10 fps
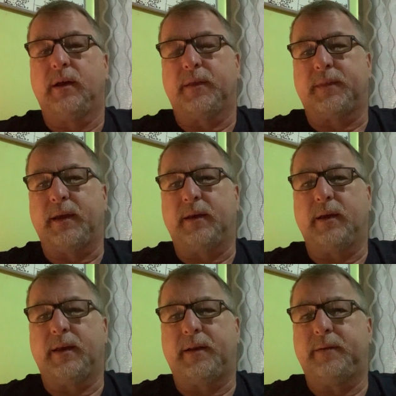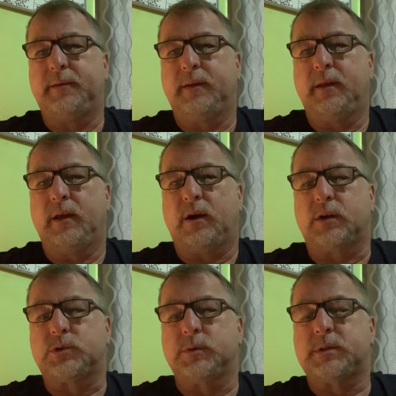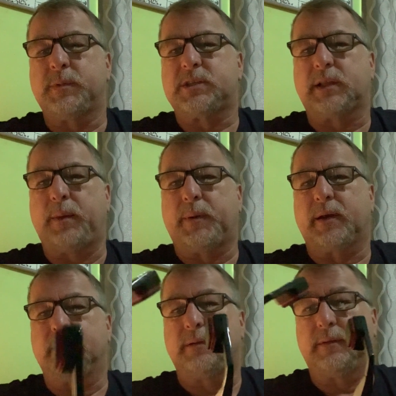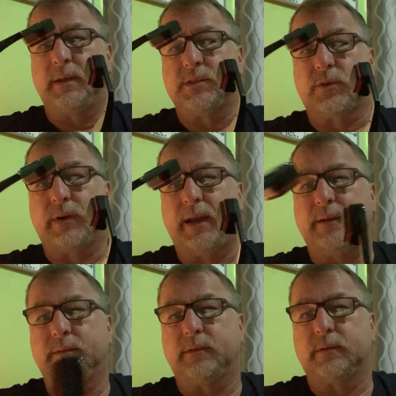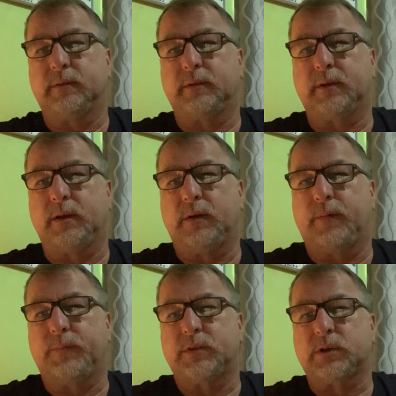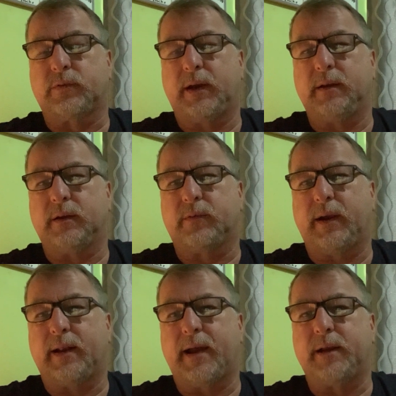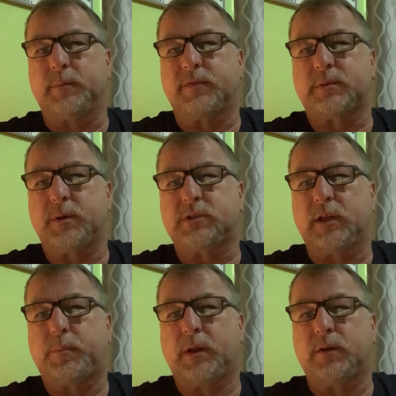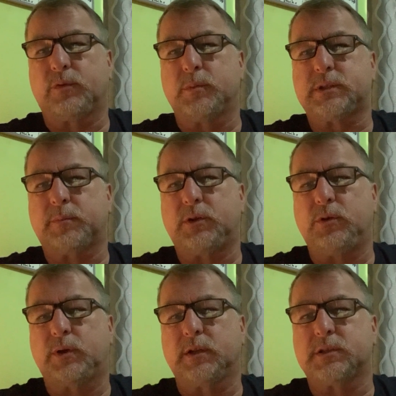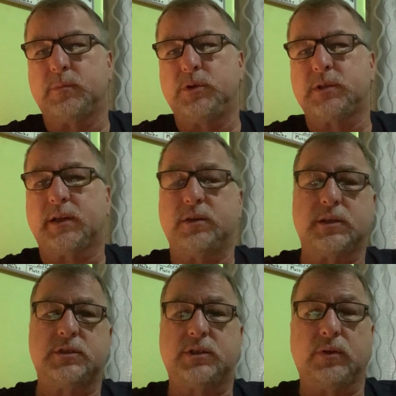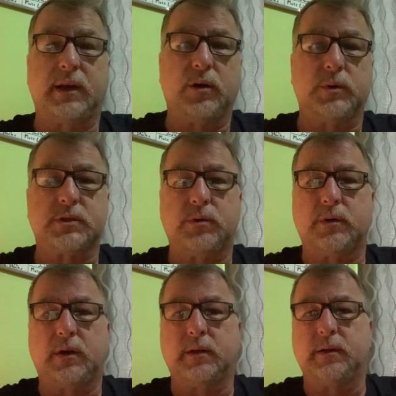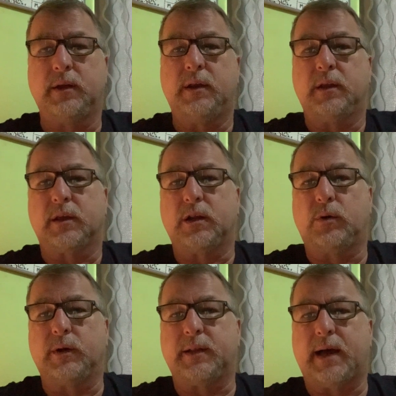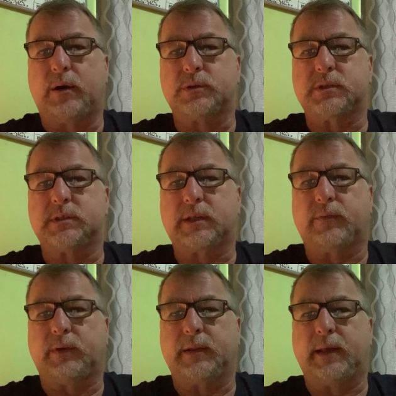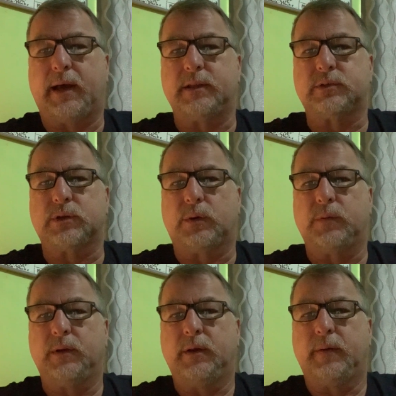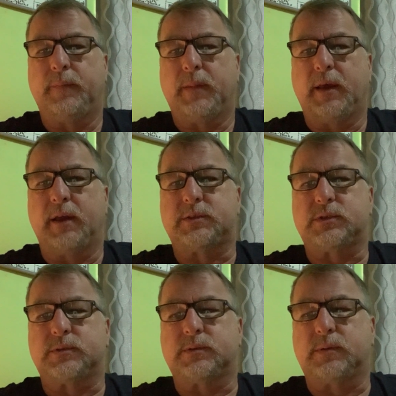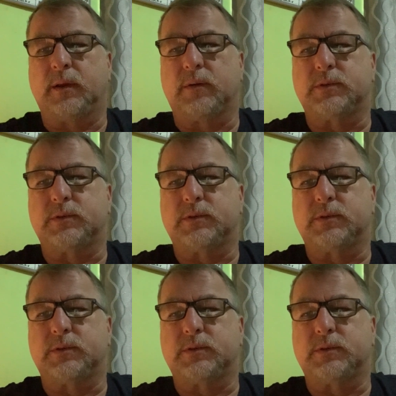thing. And also when somebody's sleeping, these are great. It's a great item. If somebody's sleeping in the room or something, you can listen to music and you can still hear what's going on, you know, in the house and stuff like that. So it's, you know,